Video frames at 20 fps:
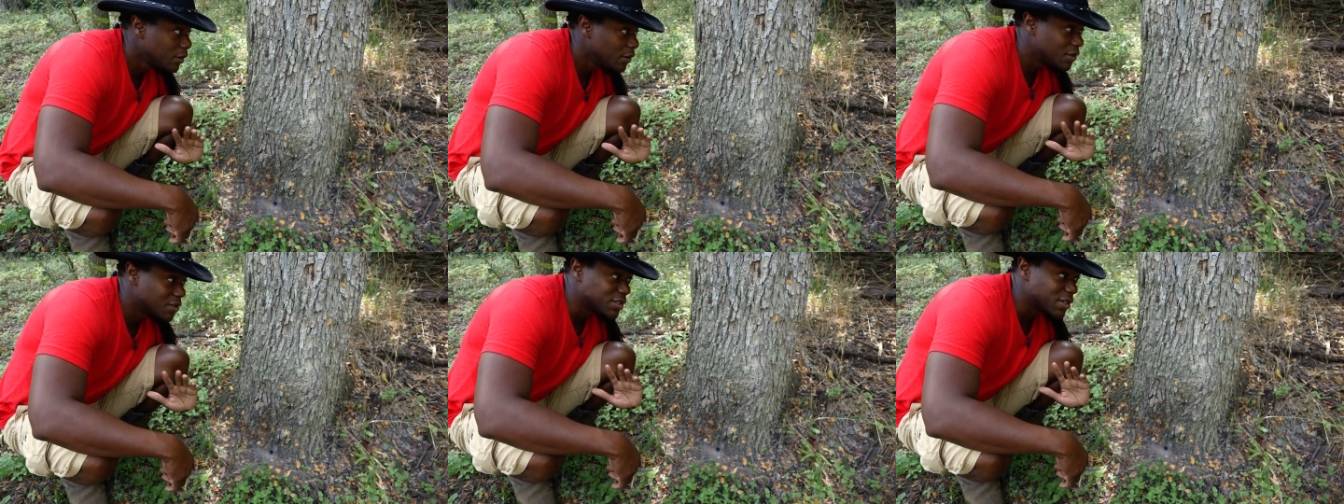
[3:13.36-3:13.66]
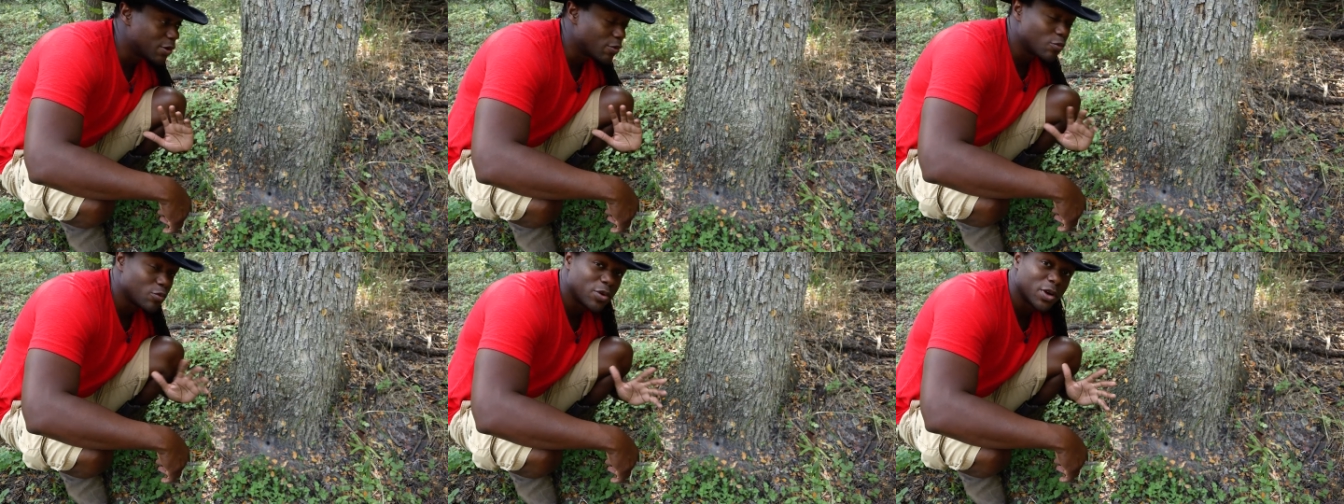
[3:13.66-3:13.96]
because
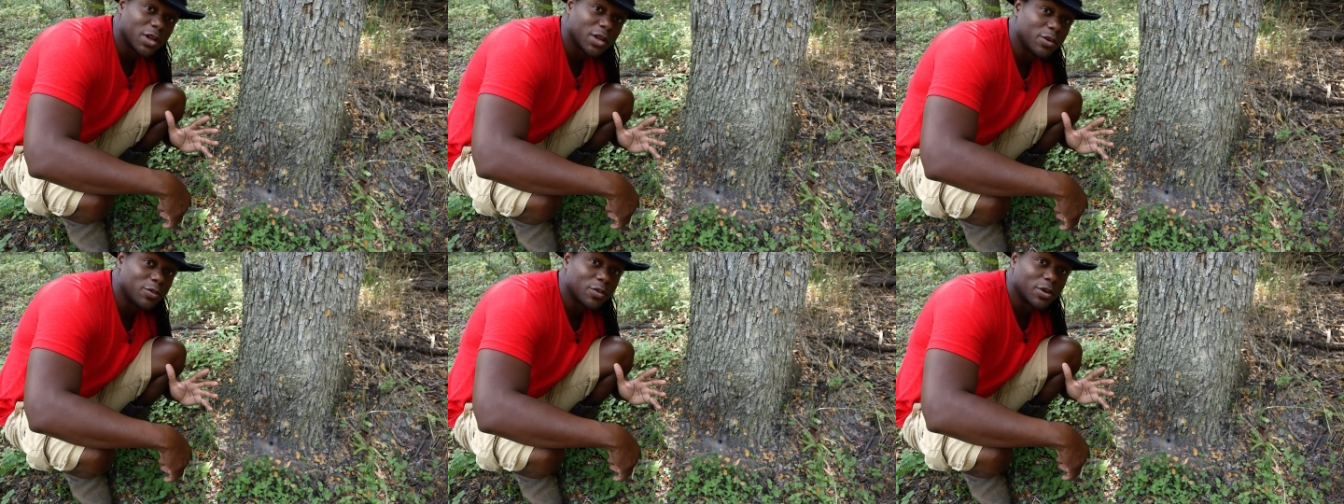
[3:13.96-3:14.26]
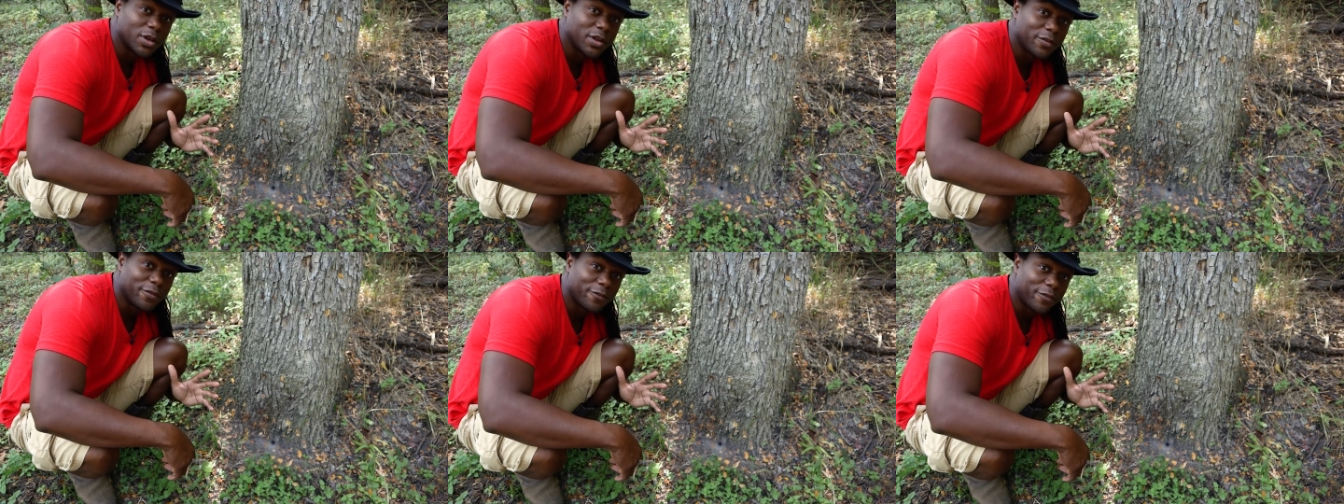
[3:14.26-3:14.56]
they're really,
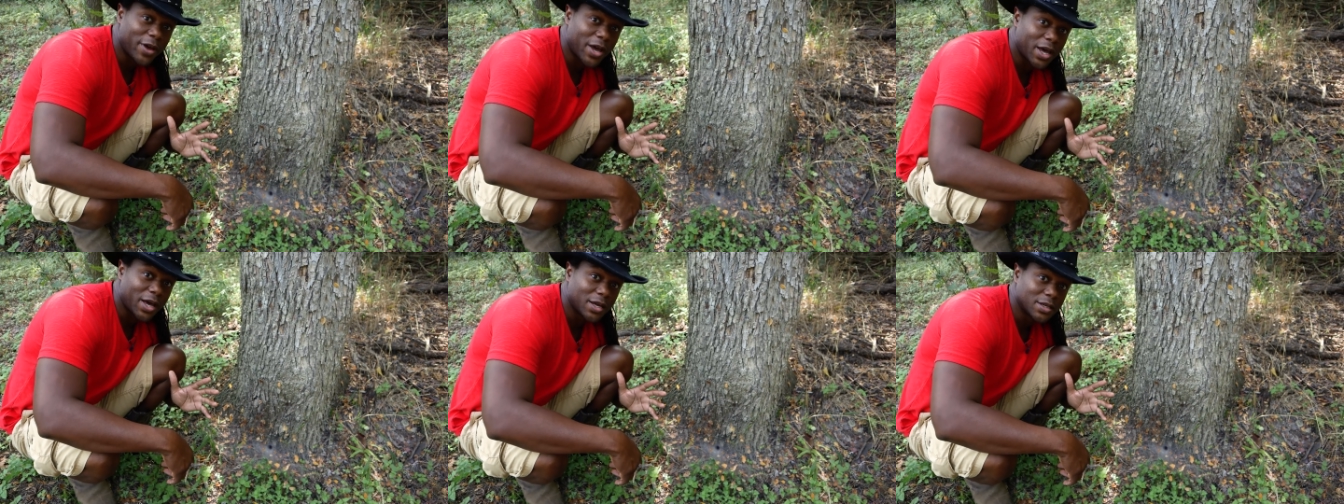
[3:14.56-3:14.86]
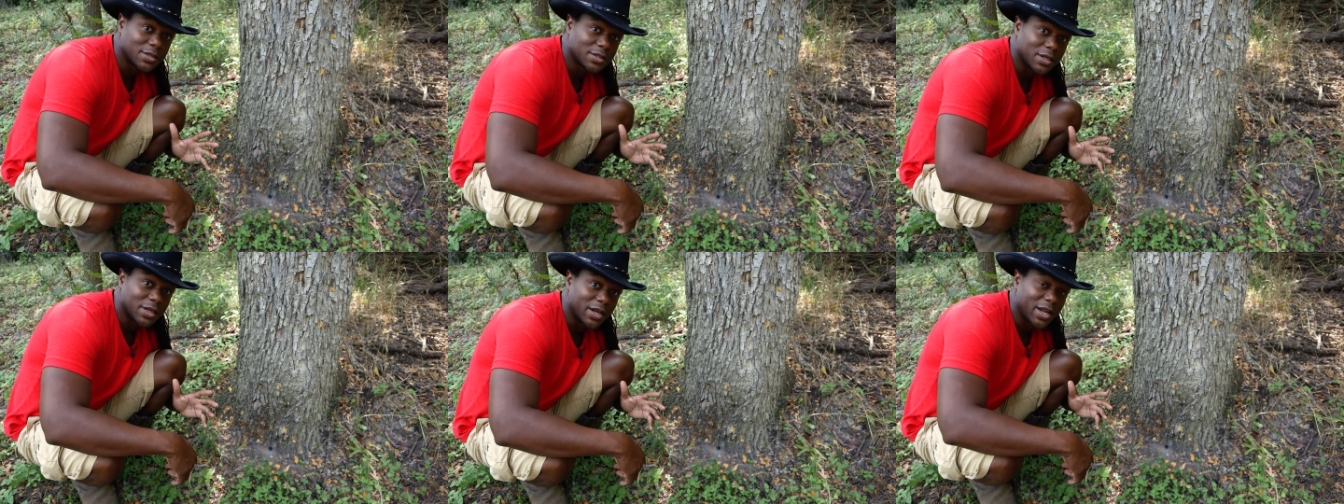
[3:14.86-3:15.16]
really
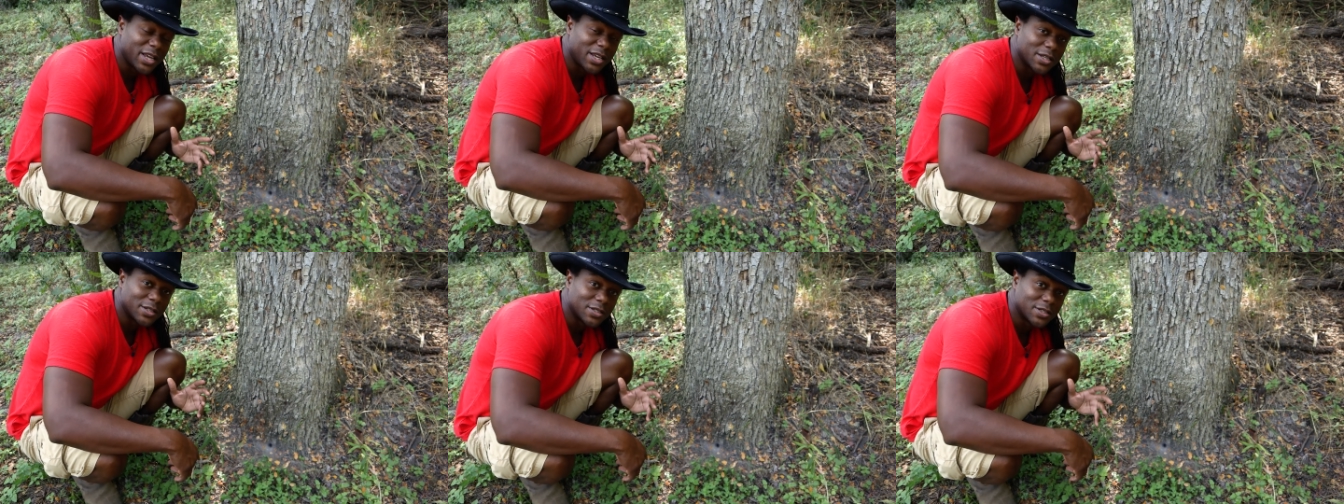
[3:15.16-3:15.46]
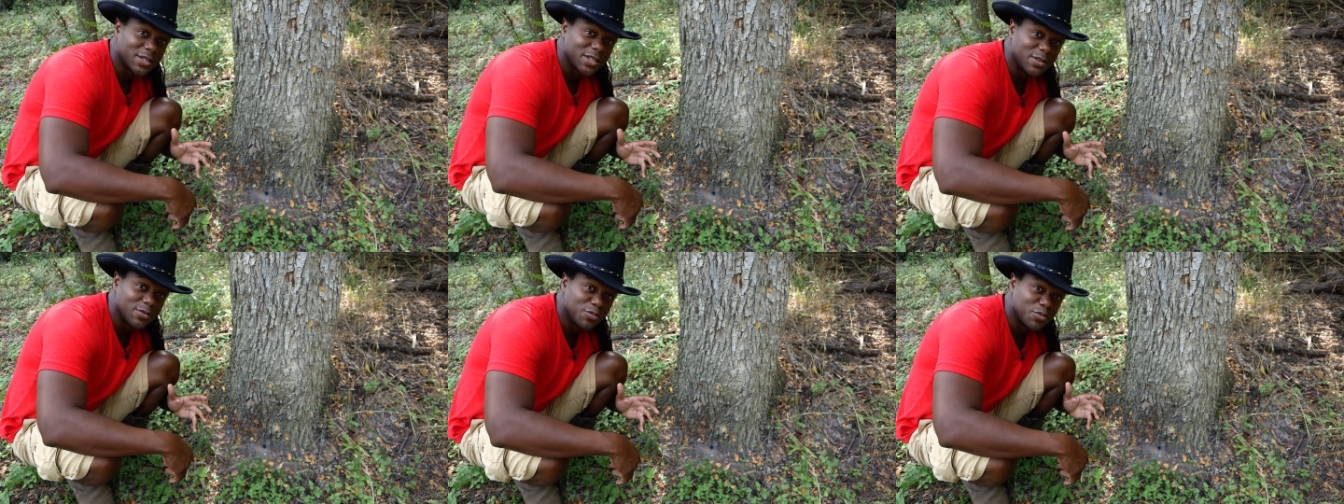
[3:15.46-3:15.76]
fast and they can
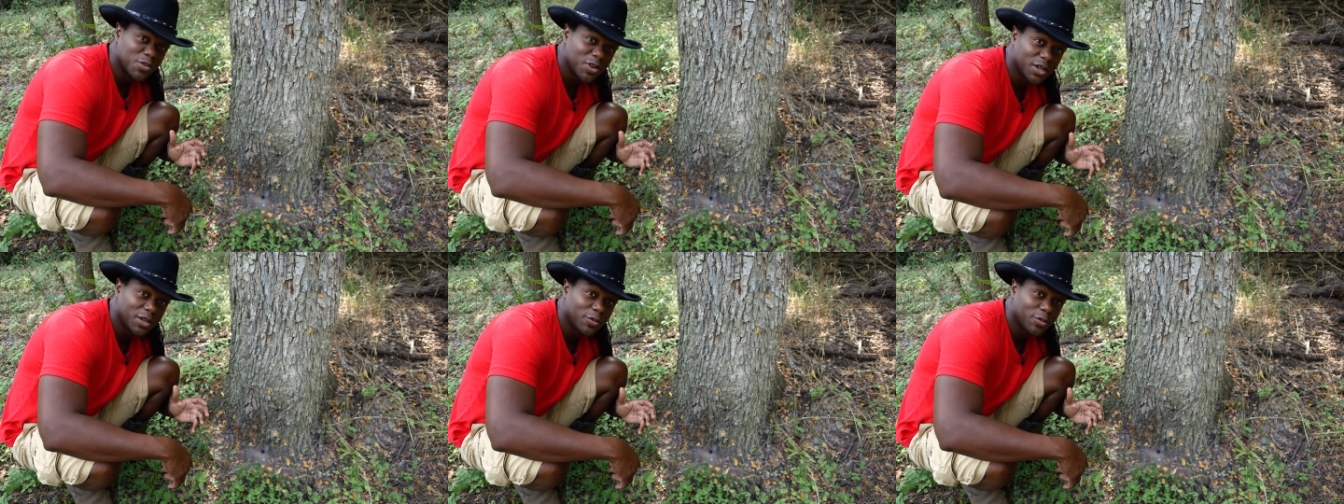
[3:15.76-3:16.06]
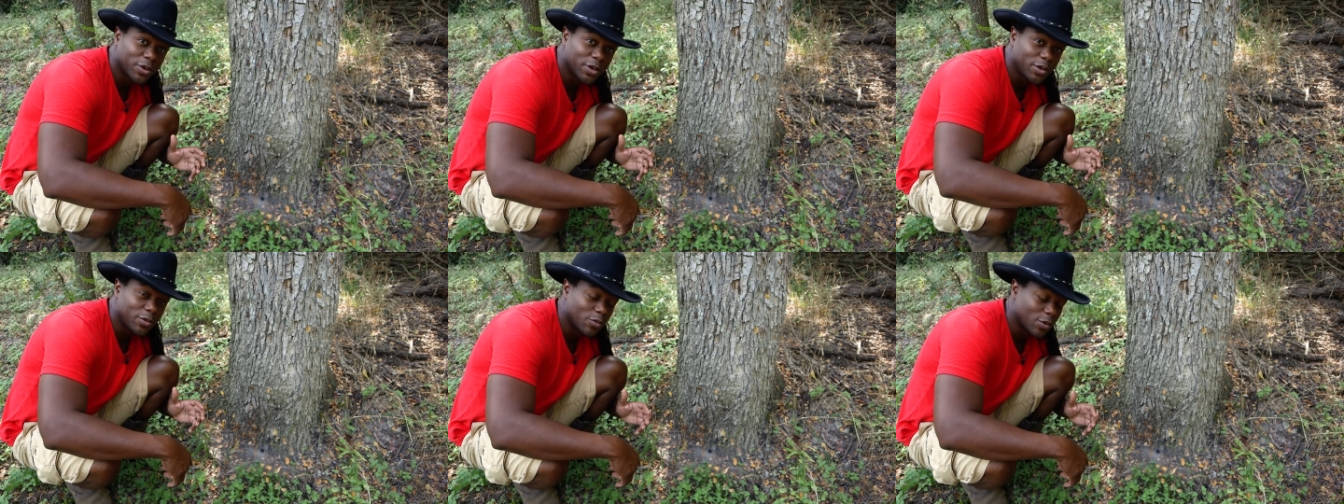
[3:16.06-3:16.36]
see really,
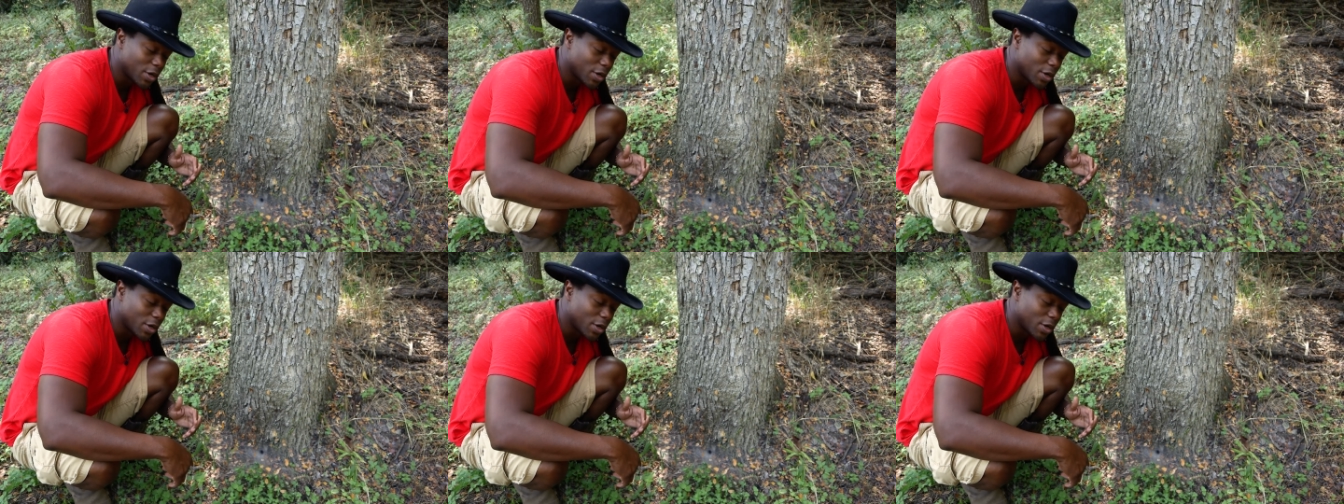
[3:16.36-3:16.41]
really